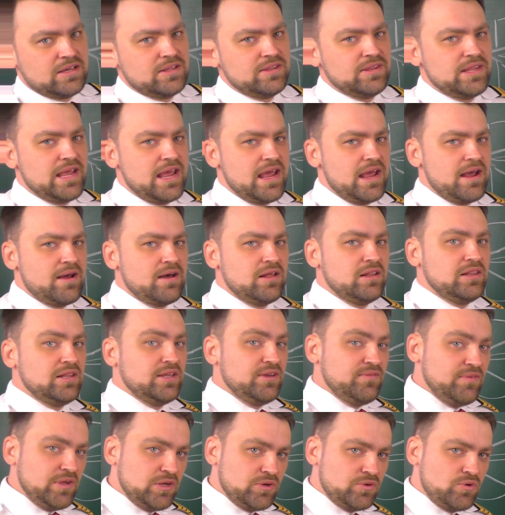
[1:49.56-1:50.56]
the
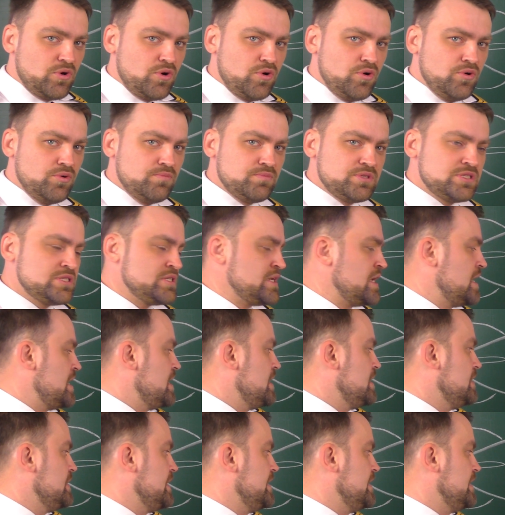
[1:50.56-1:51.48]
living rooms,